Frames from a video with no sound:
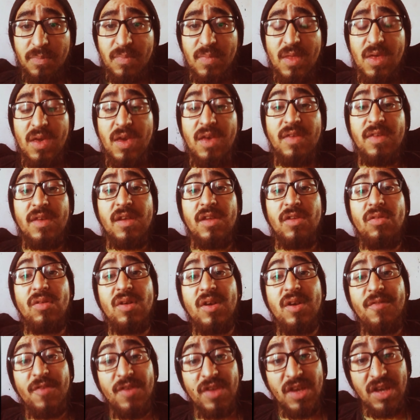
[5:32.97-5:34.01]
He's gonna do
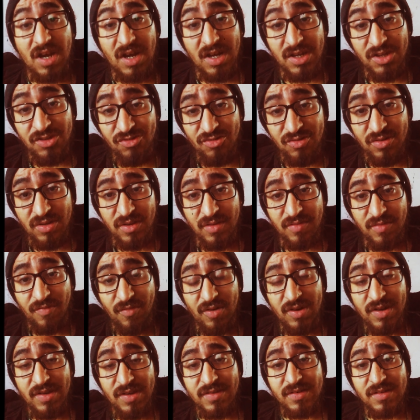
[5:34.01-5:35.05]
good for the country,
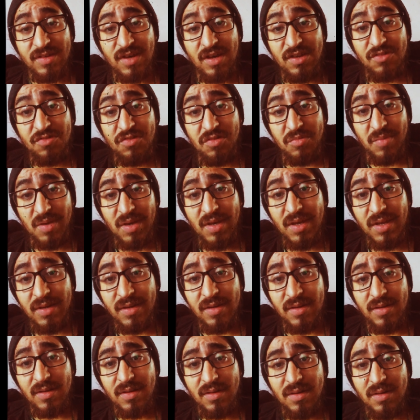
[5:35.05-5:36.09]
for his
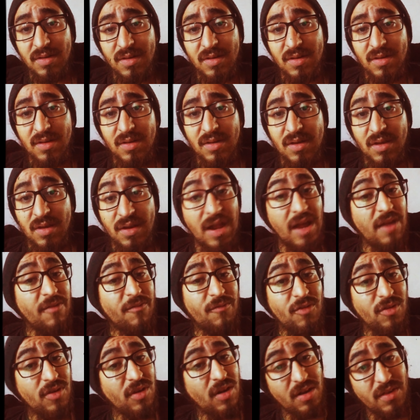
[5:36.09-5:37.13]
countrymen, not
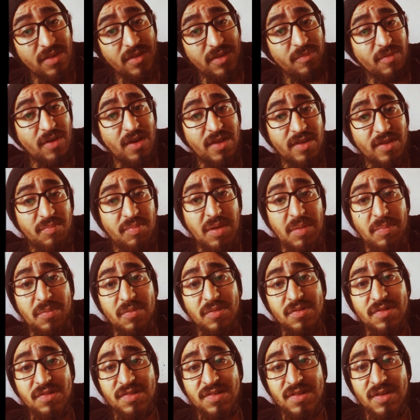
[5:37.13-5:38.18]
for all the other people
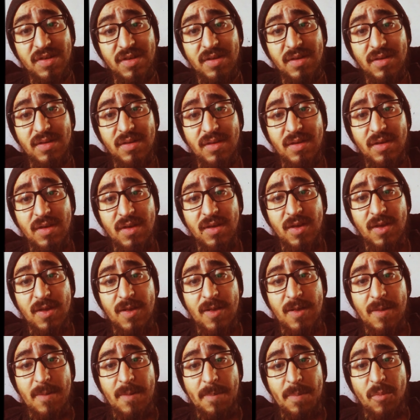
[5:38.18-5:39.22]
and shit.
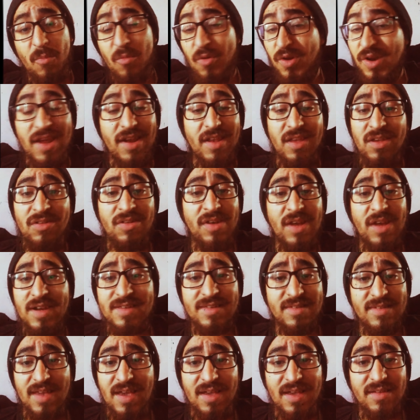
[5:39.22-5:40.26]
We're not a United
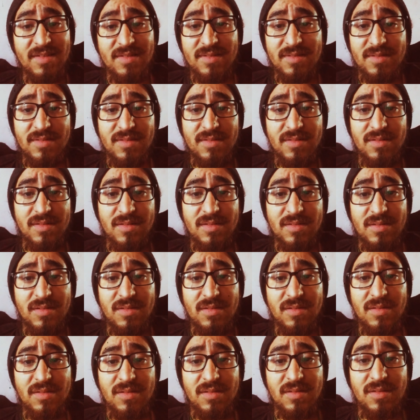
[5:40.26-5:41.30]
States.
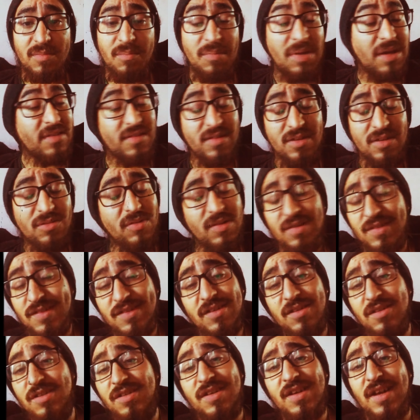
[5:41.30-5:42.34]
Mexico isn't
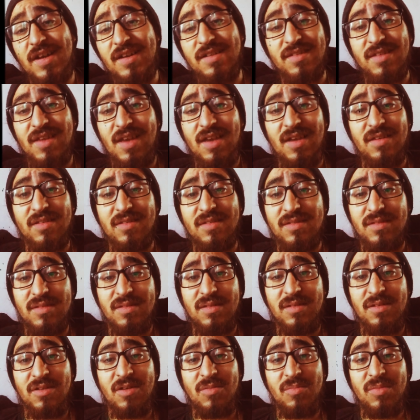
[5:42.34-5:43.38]
a United States.
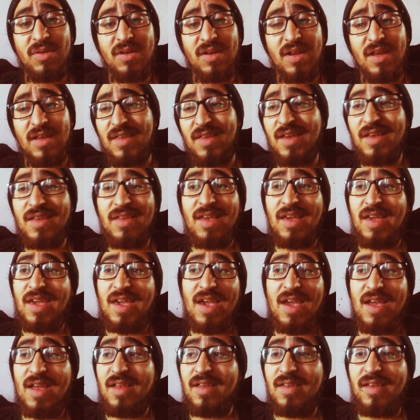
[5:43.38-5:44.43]
You know what I mean? Like they
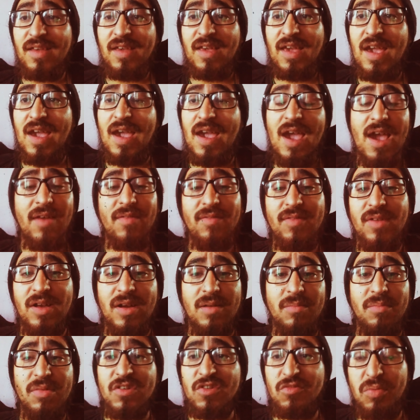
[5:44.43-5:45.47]
can't have like
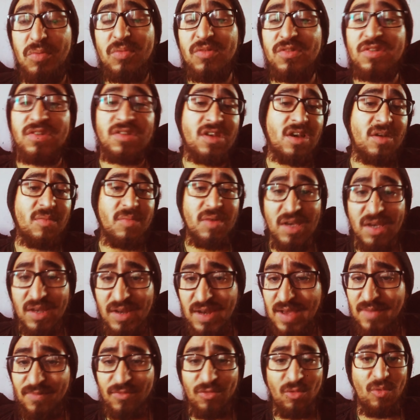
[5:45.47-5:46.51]
a bunch of people just coming in
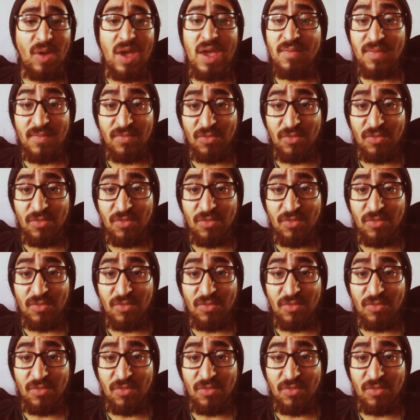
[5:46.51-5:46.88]
after wave,